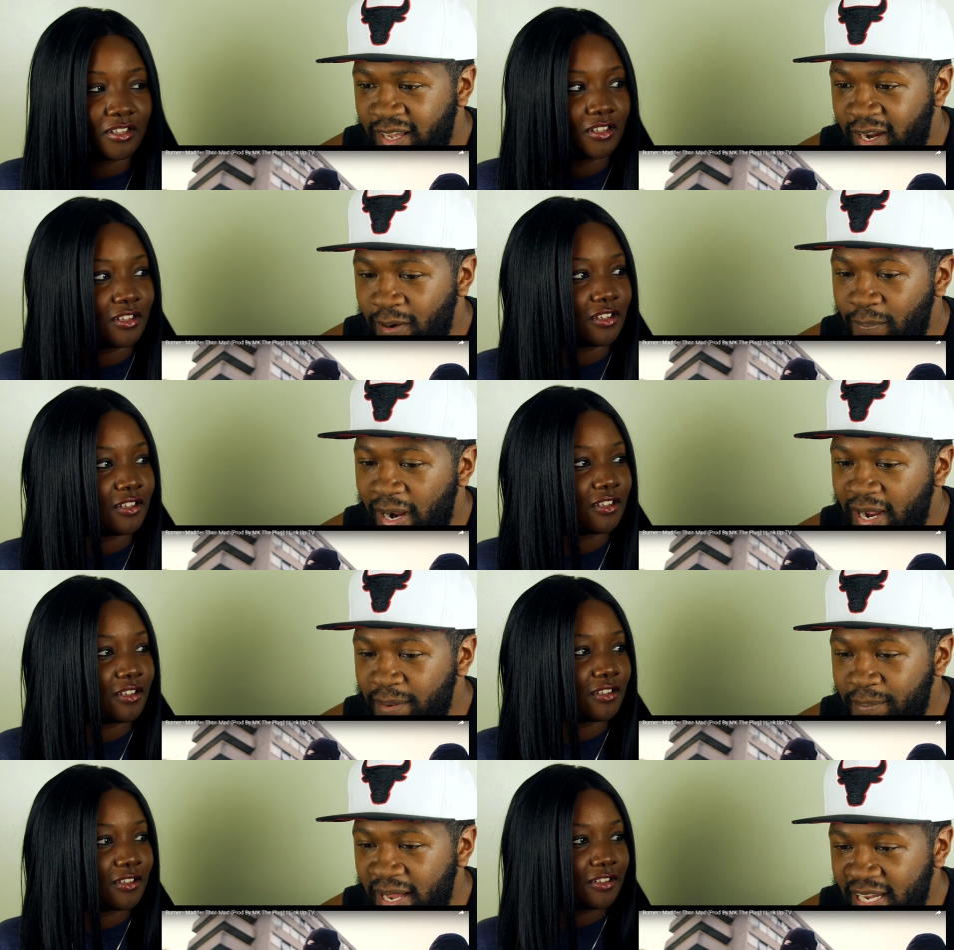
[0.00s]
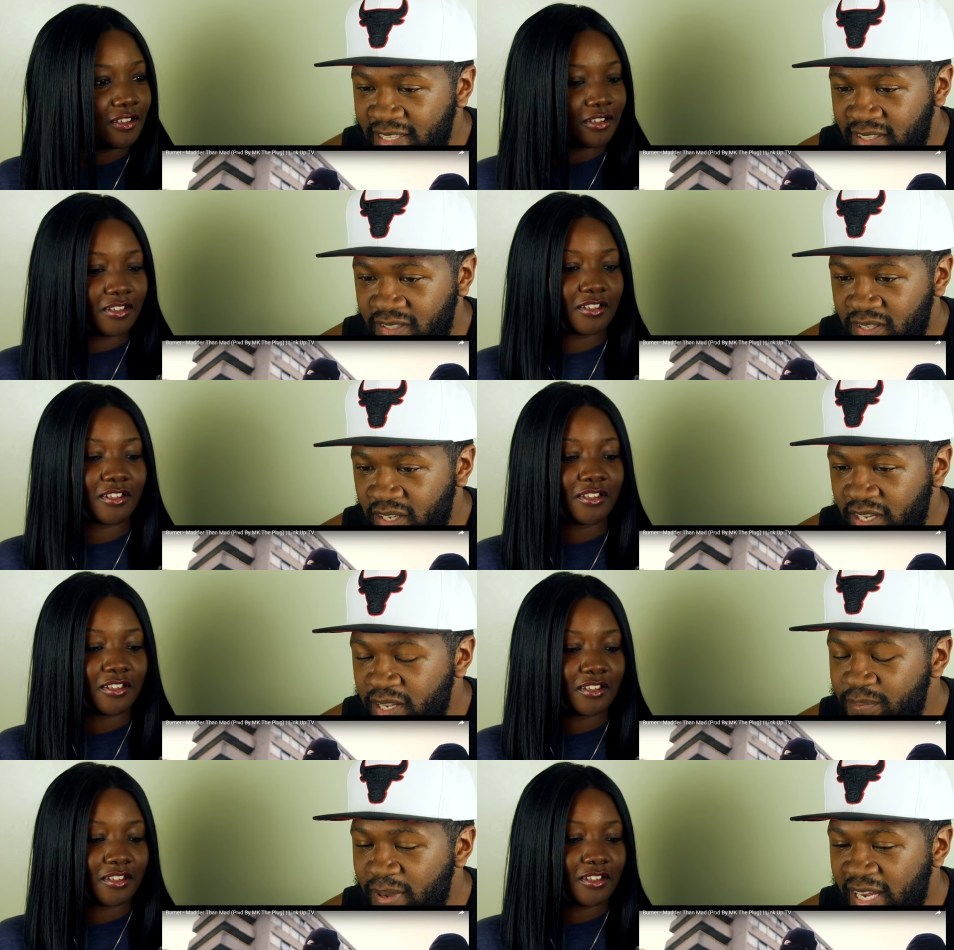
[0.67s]
Speaker 1: Everybody masked
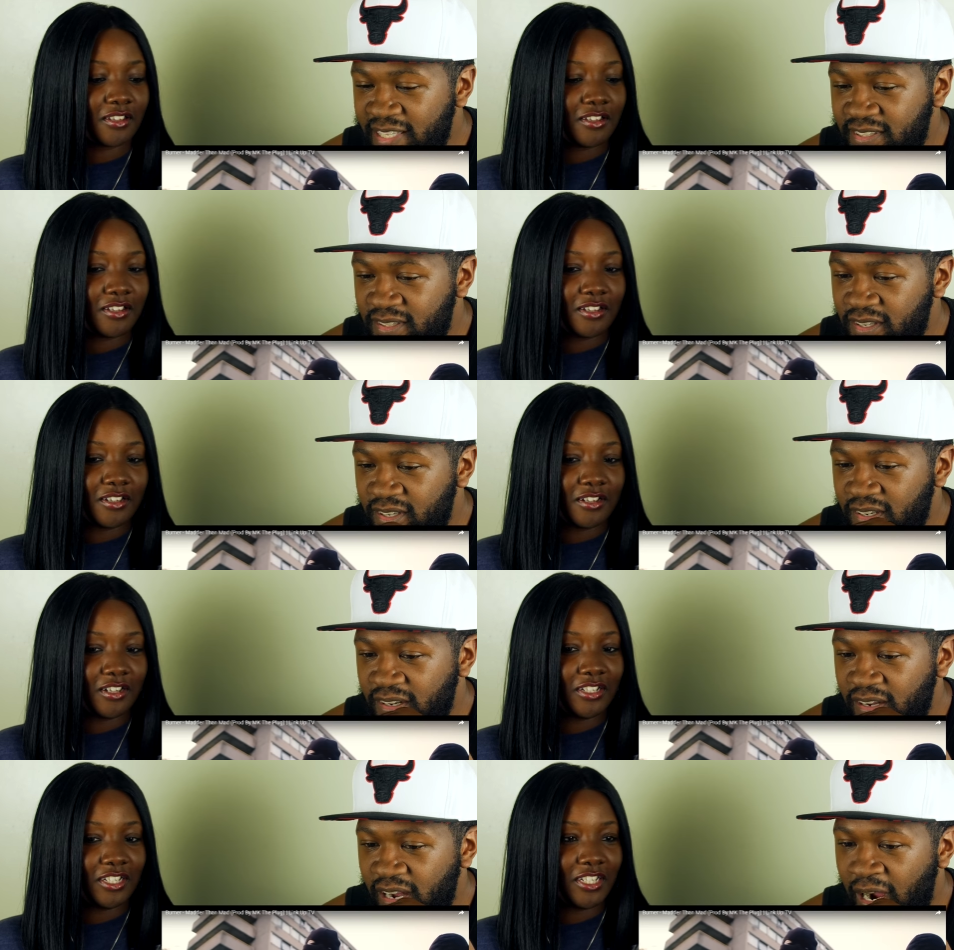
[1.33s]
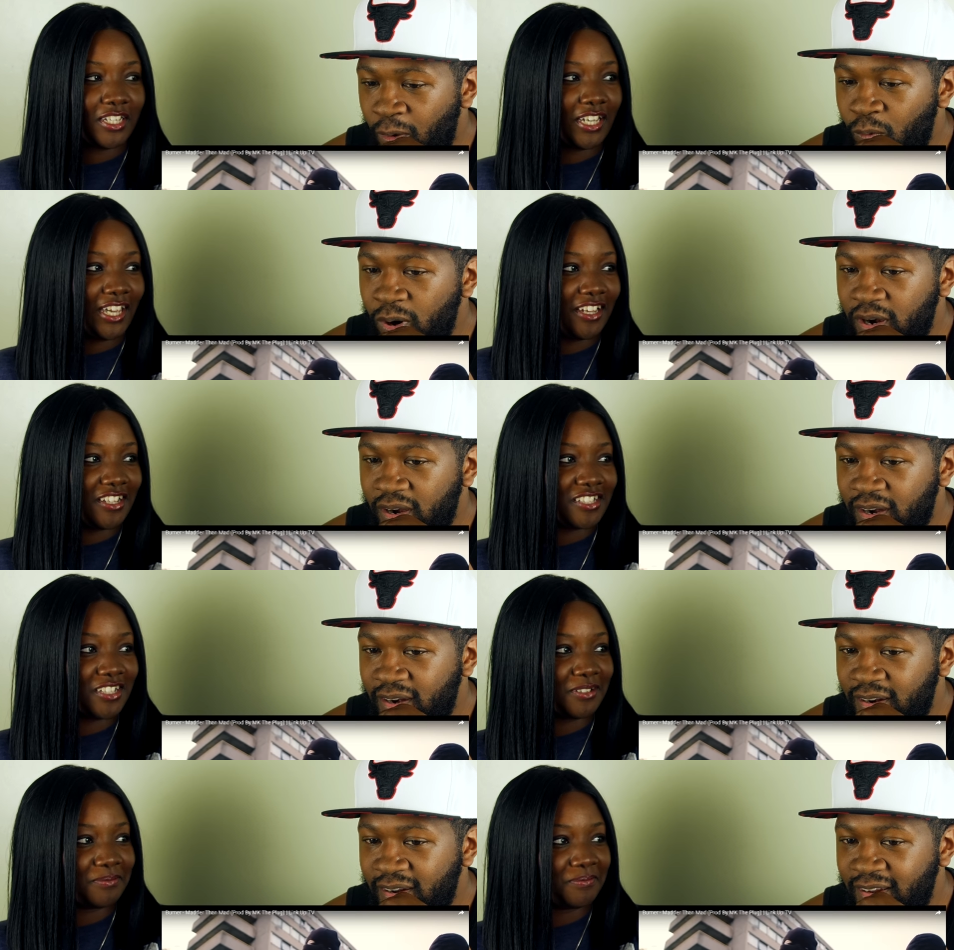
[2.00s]
up. He masked up. Are they in the I gang want, or
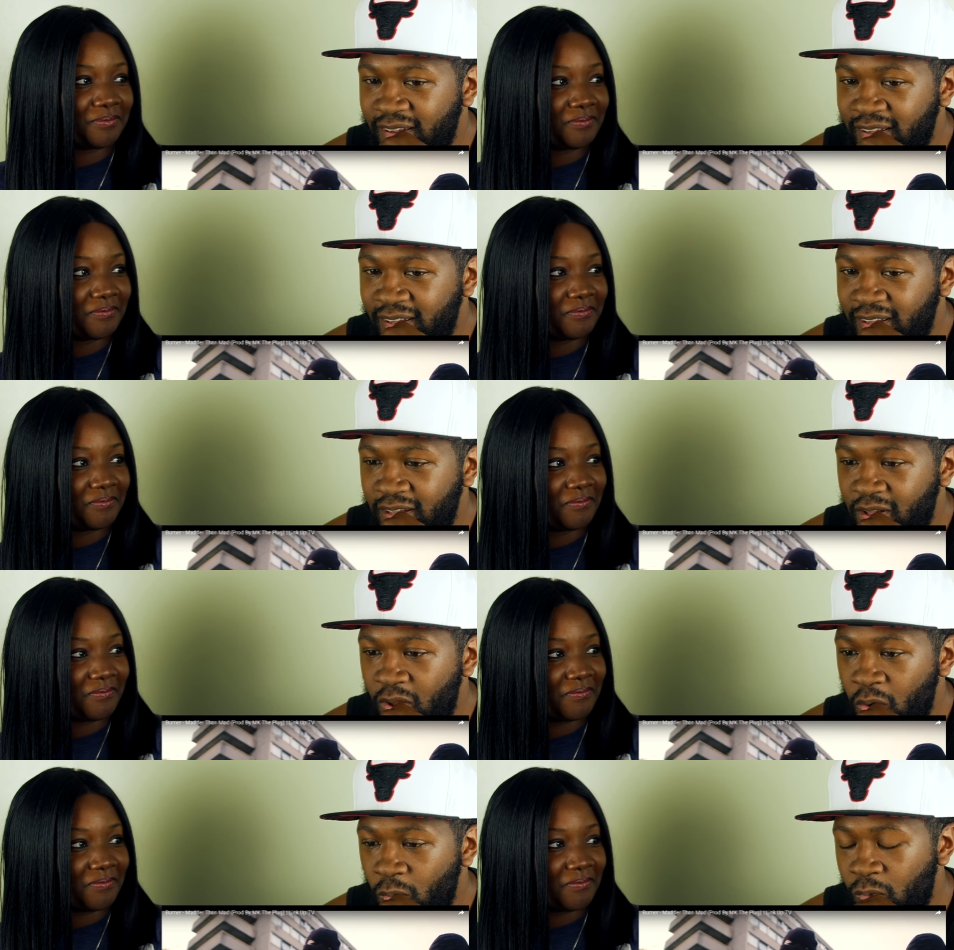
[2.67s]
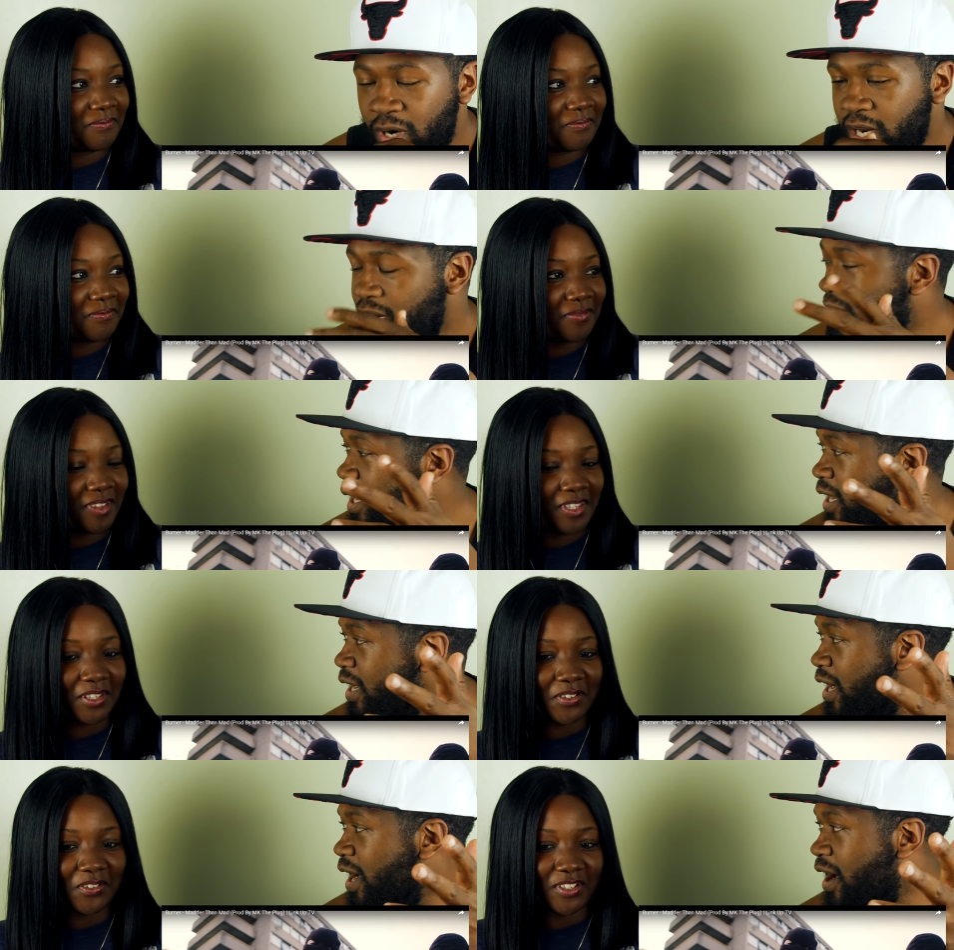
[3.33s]
something? Well, no, no,
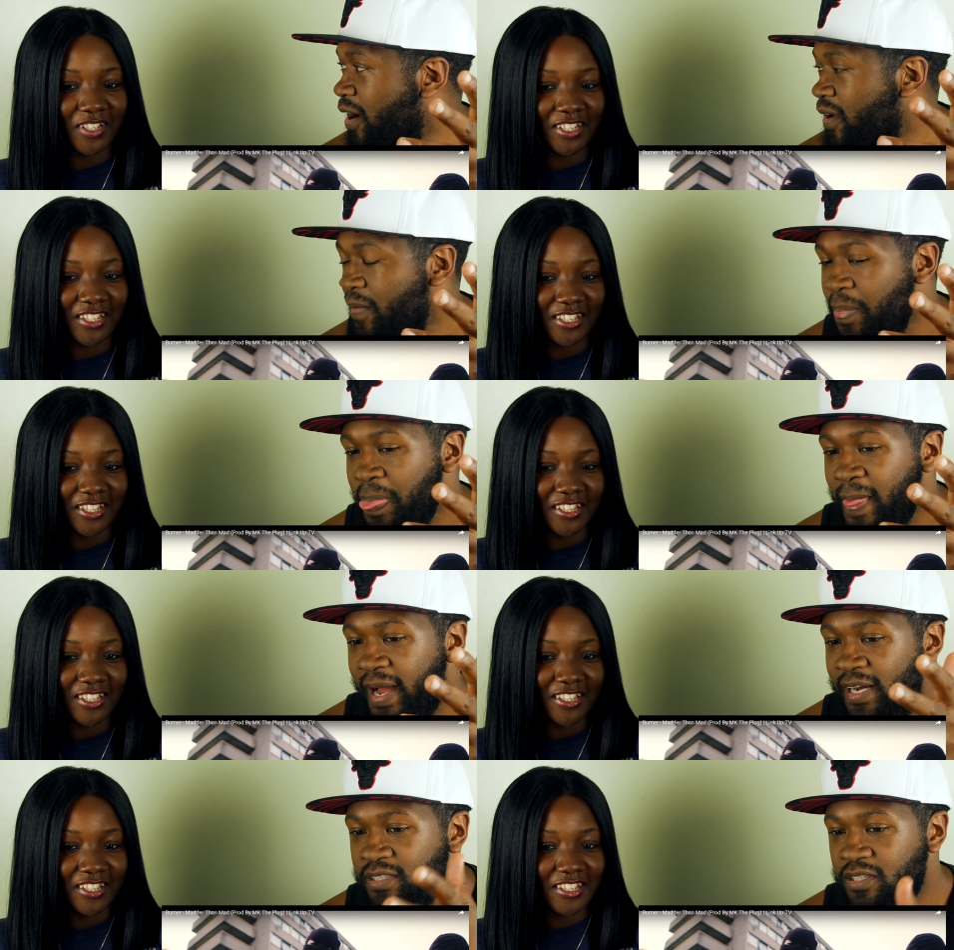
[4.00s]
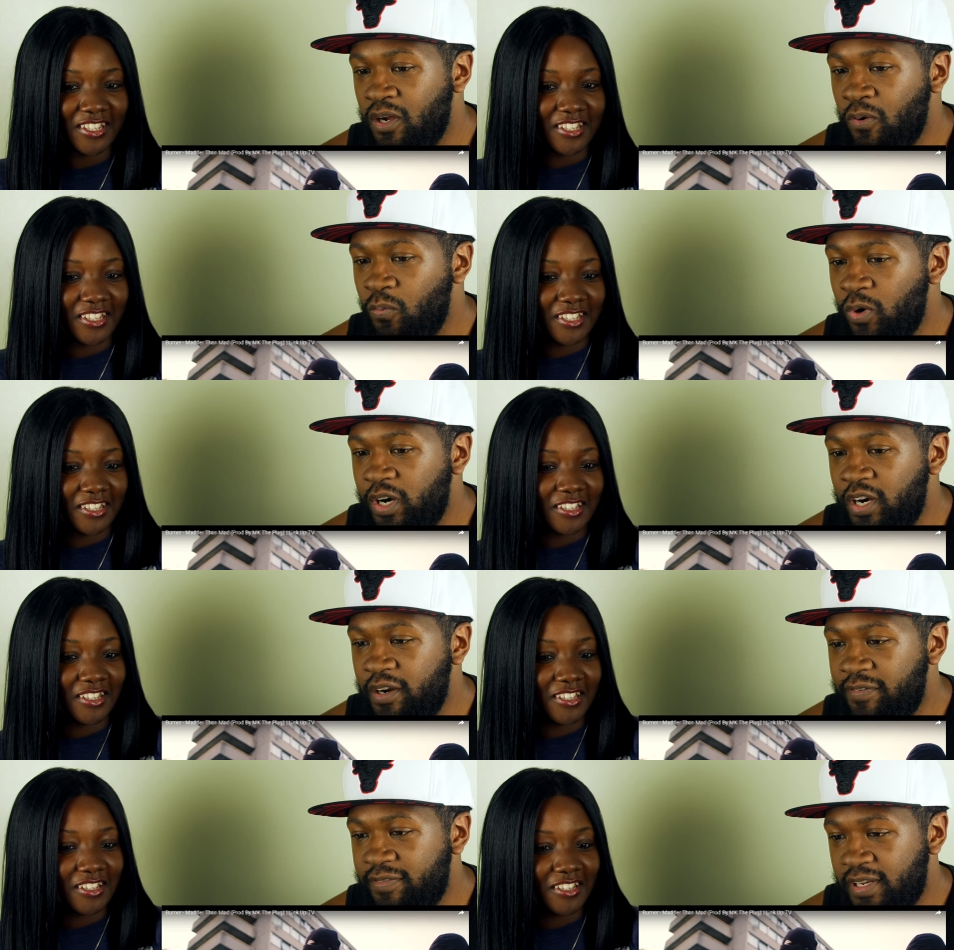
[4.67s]
no, no. What? I was gonna
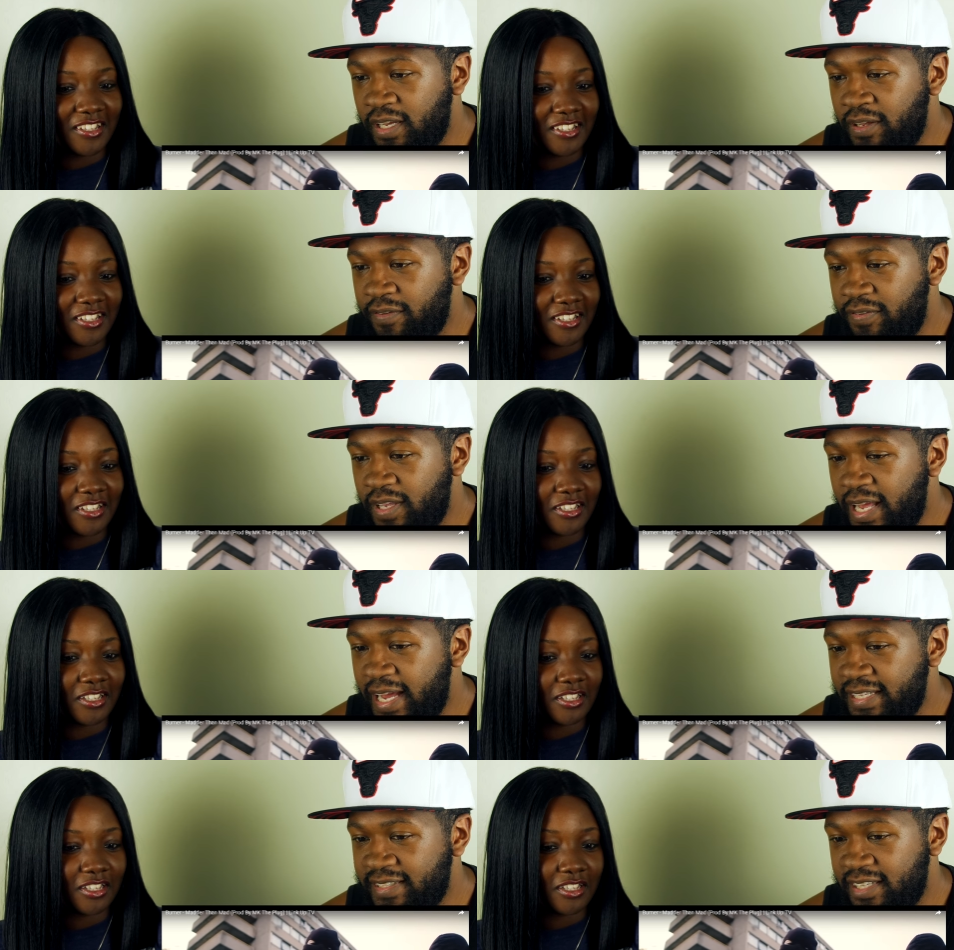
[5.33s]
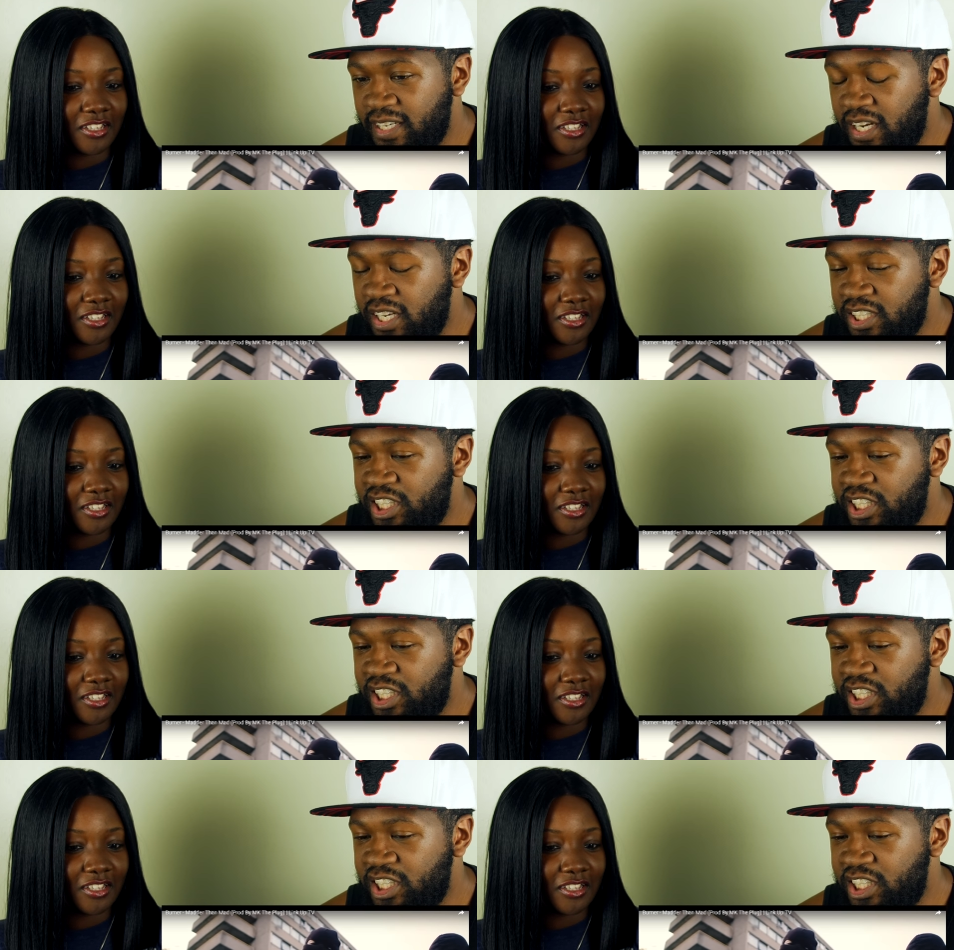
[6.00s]
wonder if if he has a, a